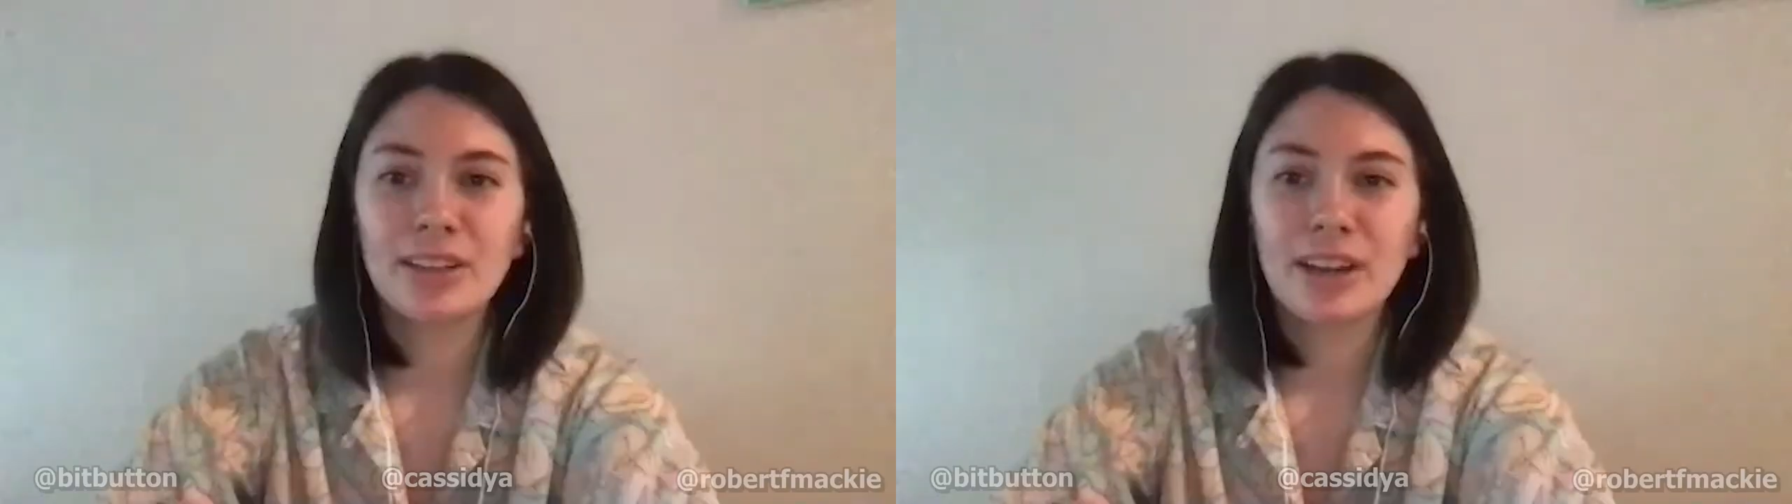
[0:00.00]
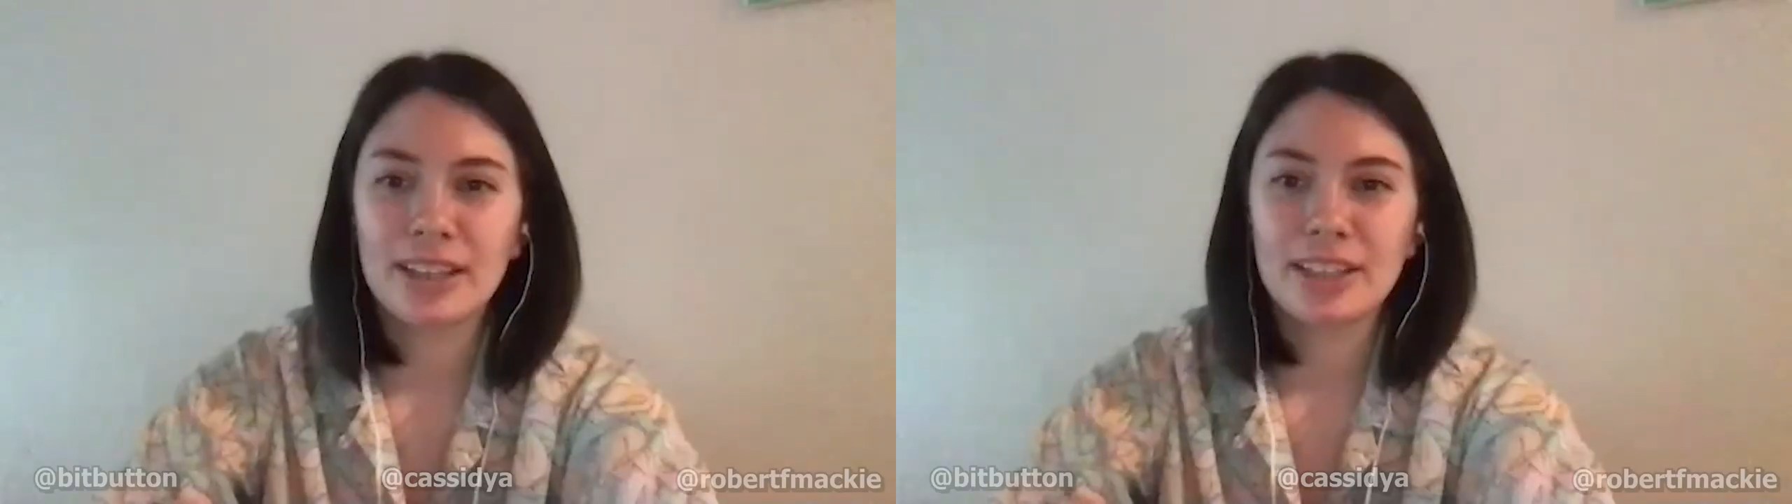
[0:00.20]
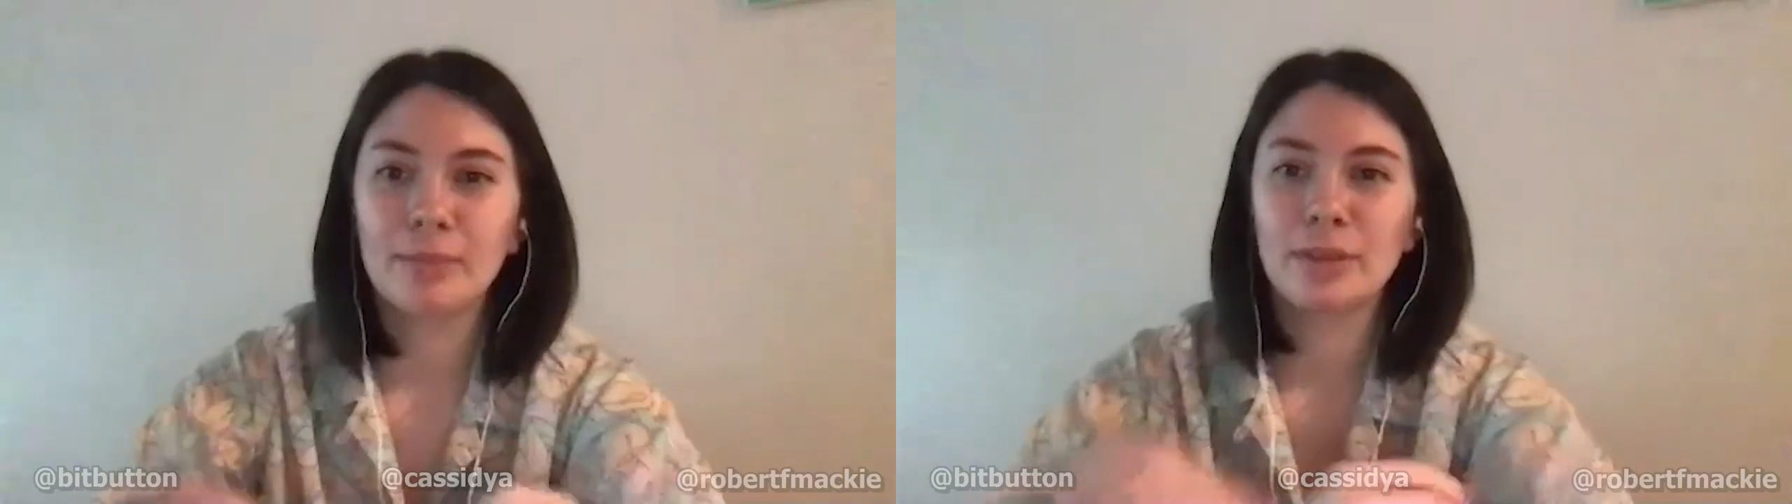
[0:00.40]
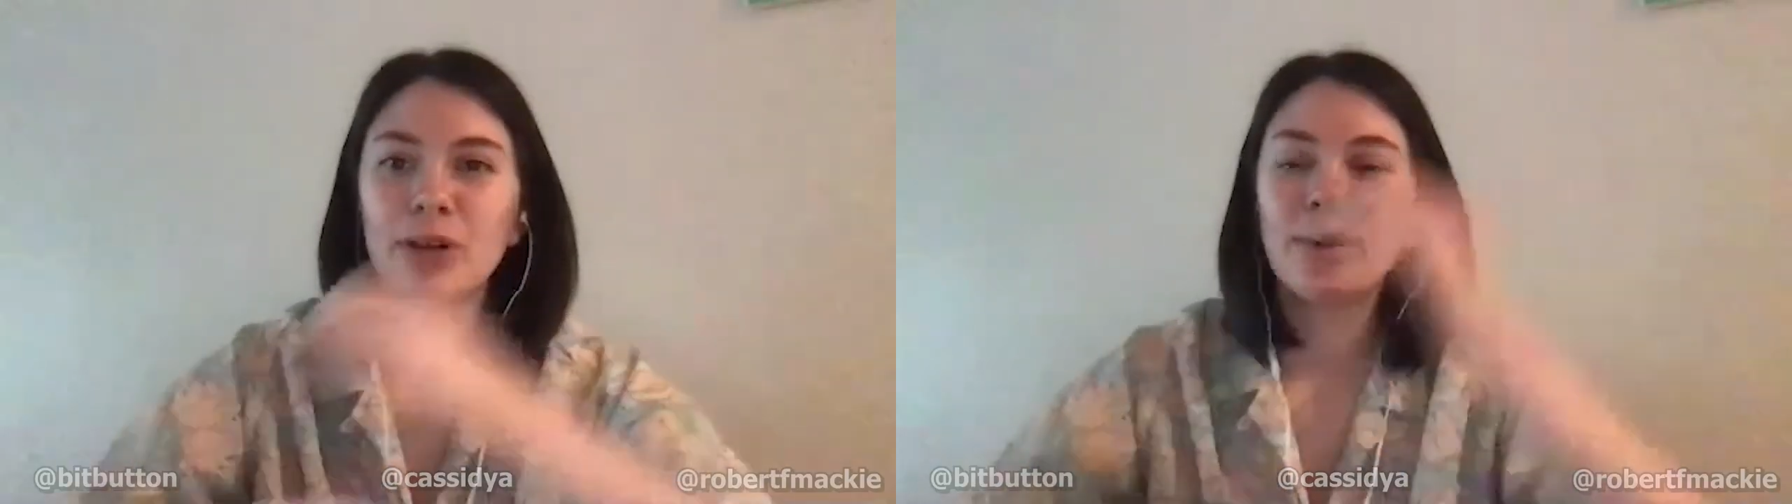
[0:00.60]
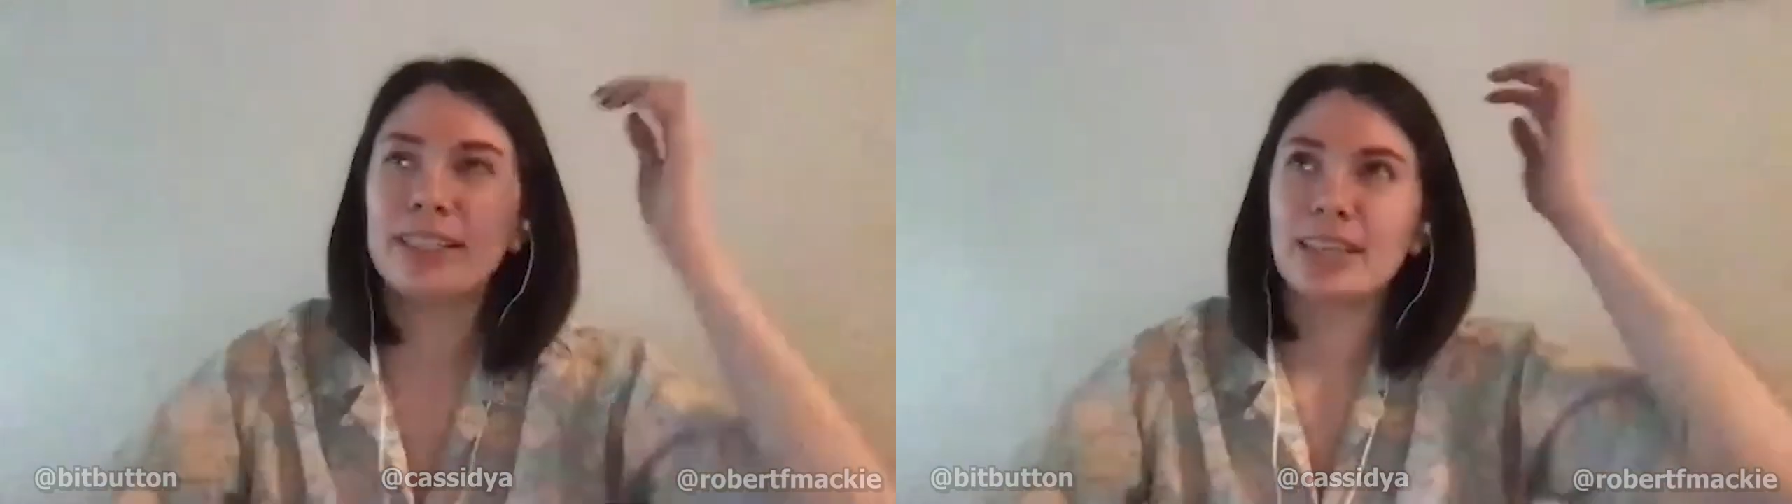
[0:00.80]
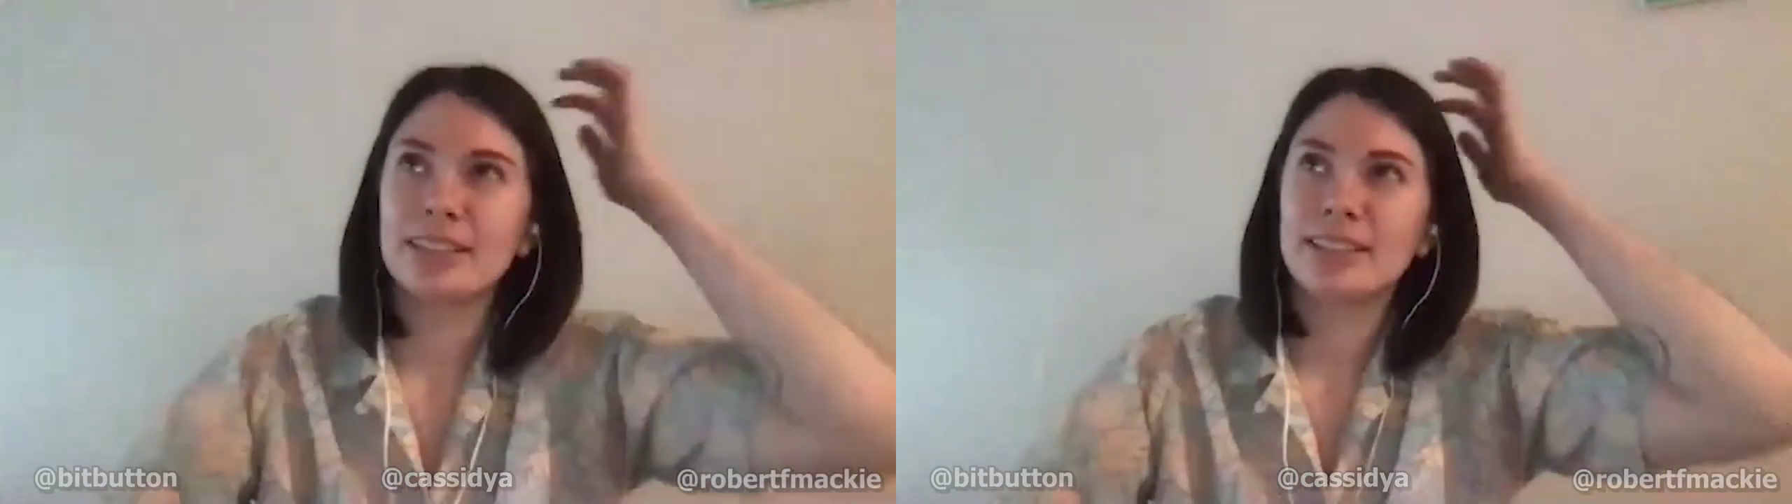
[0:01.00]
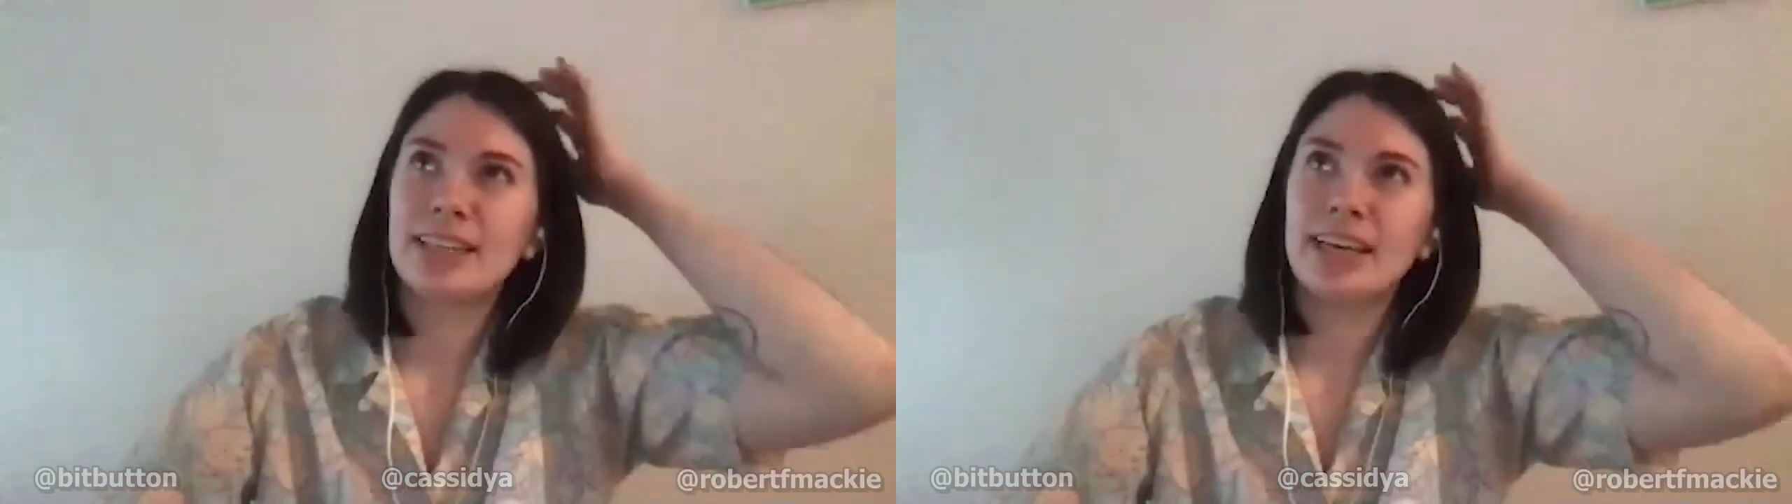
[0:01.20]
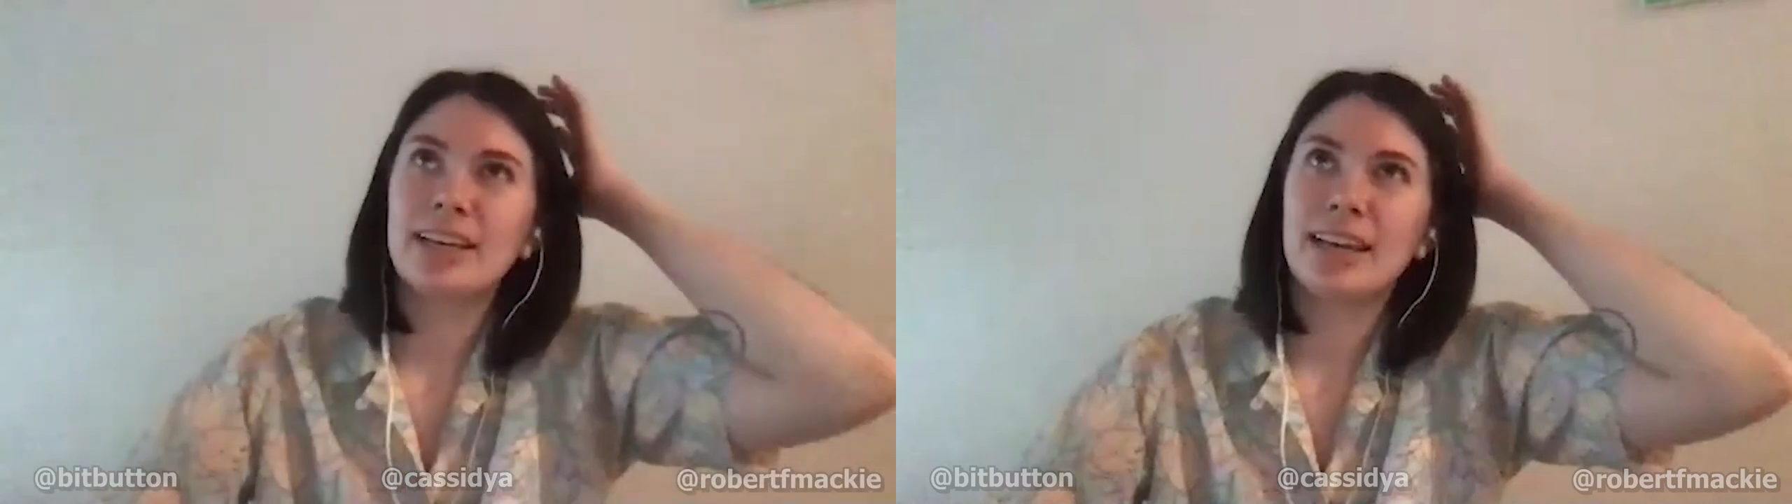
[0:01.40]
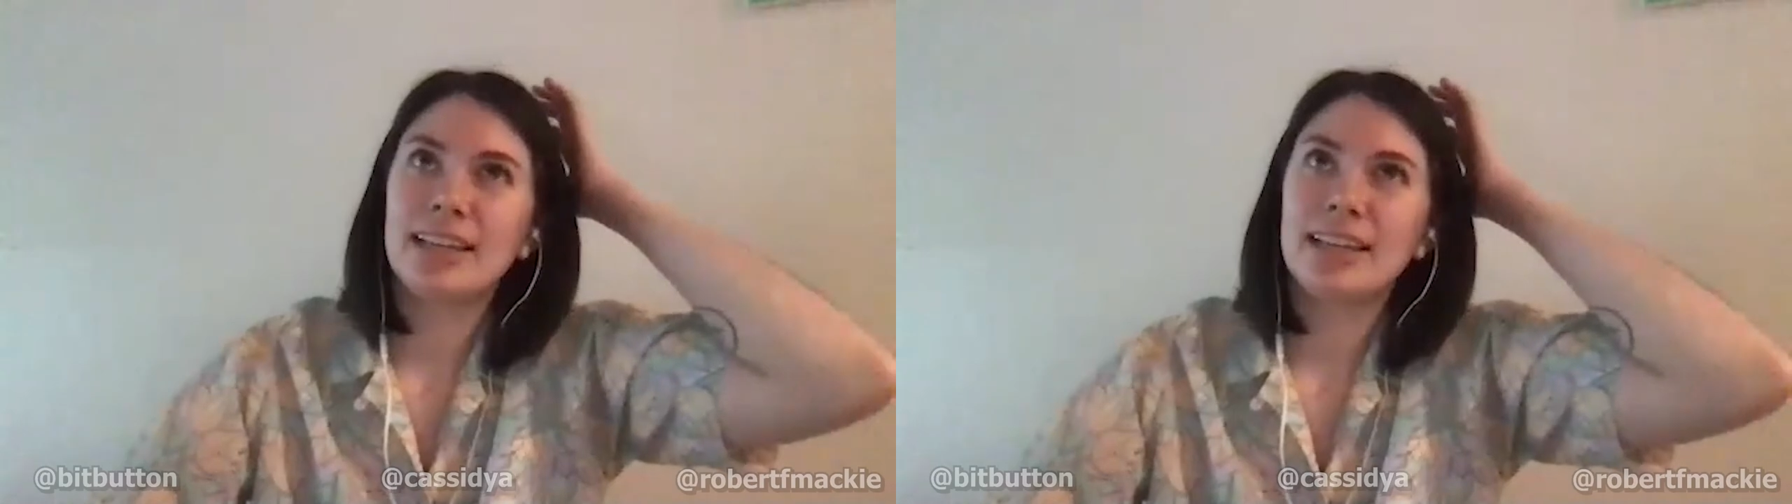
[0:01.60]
a lot of the time though, it does take,